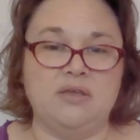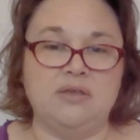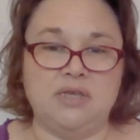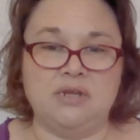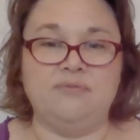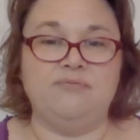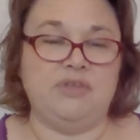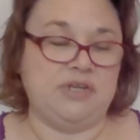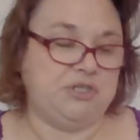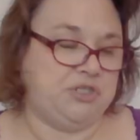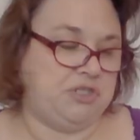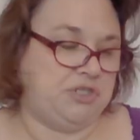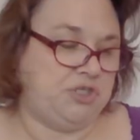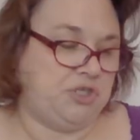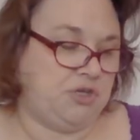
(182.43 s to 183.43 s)
could get them finished
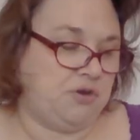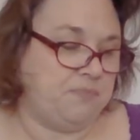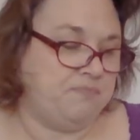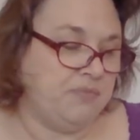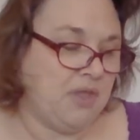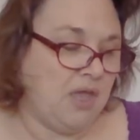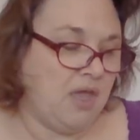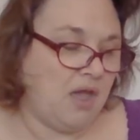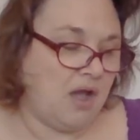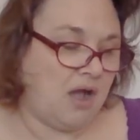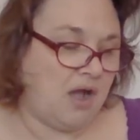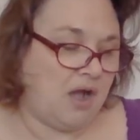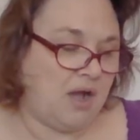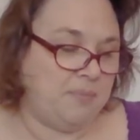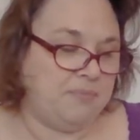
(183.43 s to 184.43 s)
this year.
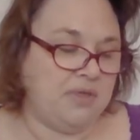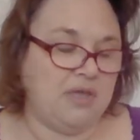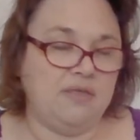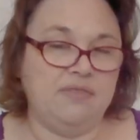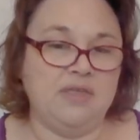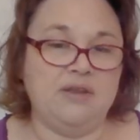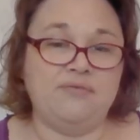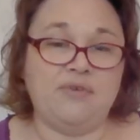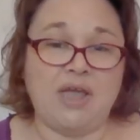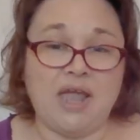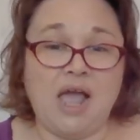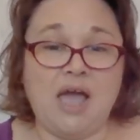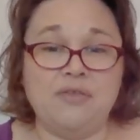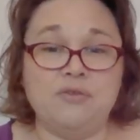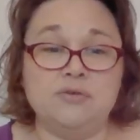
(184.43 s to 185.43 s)
Um, then if I
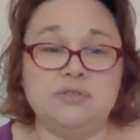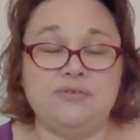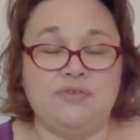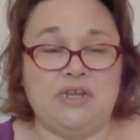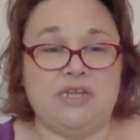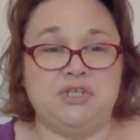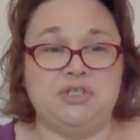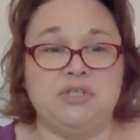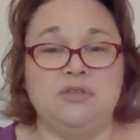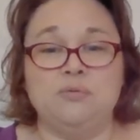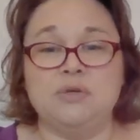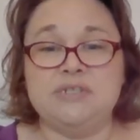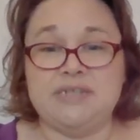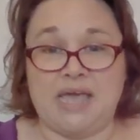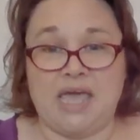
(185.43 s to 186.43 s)
got those finished, and there
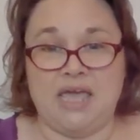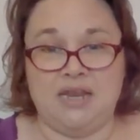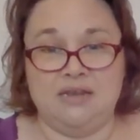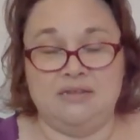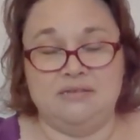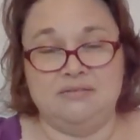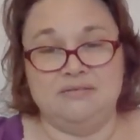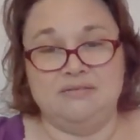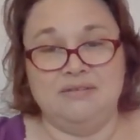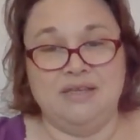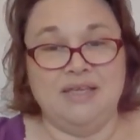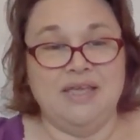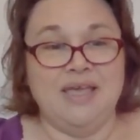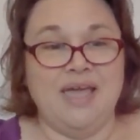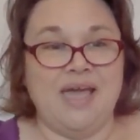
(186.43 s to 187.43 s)
were 10,
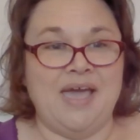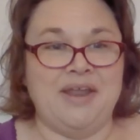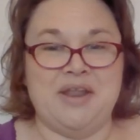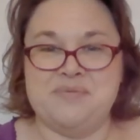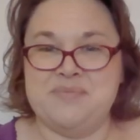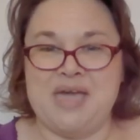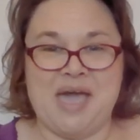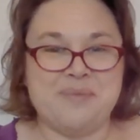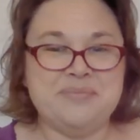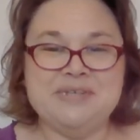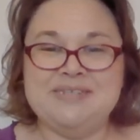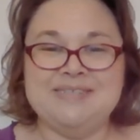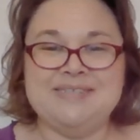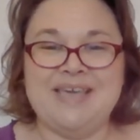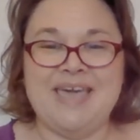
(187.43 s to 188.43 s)
and I'm happy
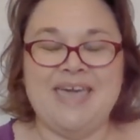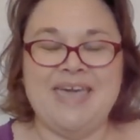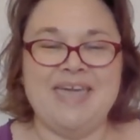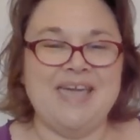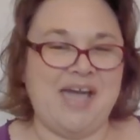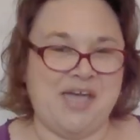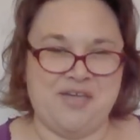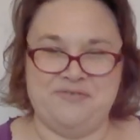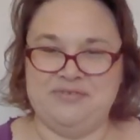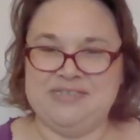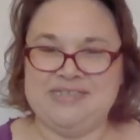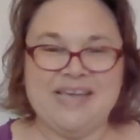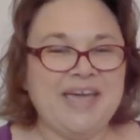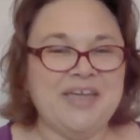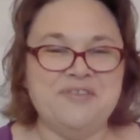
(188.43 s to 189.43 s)
to say I have
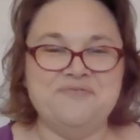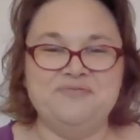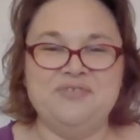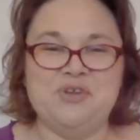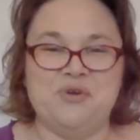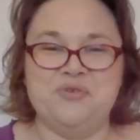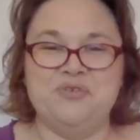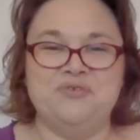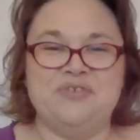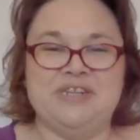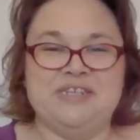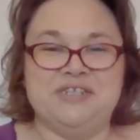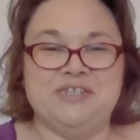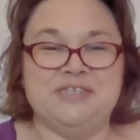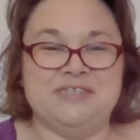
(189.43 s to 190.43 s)
10 total
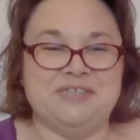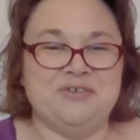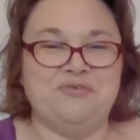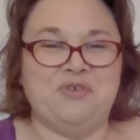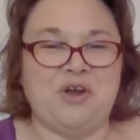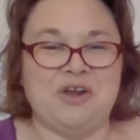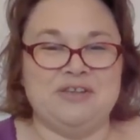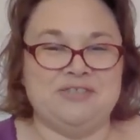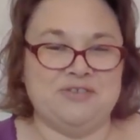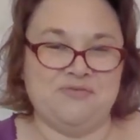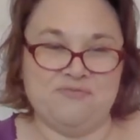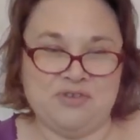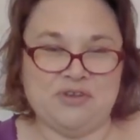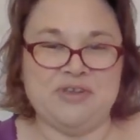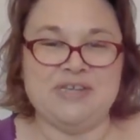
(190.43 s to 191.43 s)
finishes so far, so
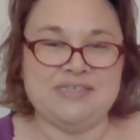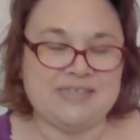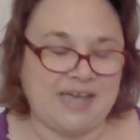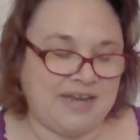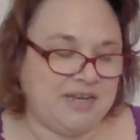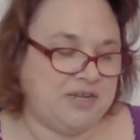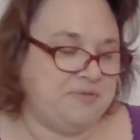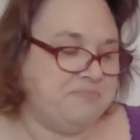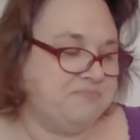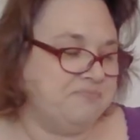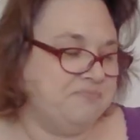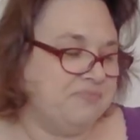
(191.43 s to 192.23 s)
I'm very excited.